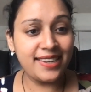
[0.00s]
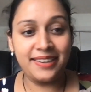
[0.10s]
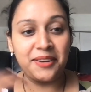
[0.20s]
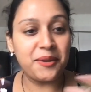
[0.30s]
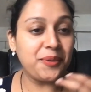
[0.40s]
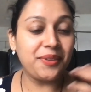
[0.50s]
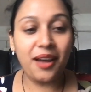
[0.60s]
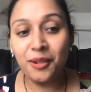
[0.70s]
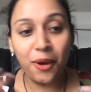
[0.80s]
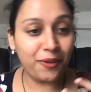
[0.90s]
and
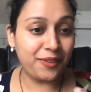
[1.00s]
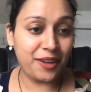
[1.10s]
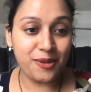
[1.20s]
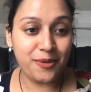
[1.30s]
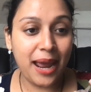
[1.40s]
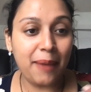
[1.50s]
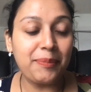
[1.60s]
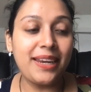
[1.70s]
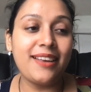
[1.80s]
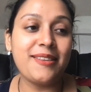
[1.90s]
a lot of things were happening.